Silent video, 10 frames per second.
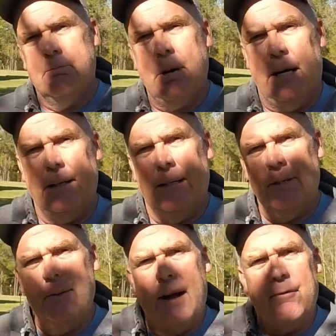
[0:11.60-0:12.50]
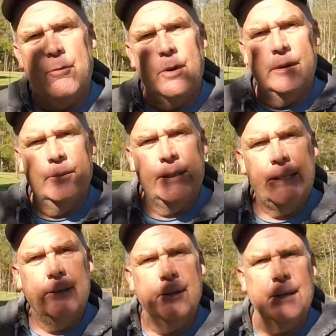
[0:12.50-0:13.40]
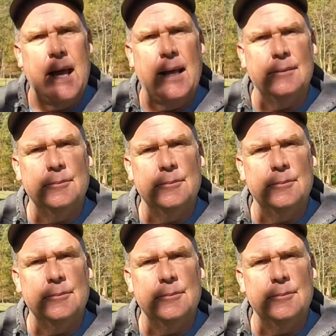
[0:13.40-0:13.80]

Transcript: But I do have one we need to look at.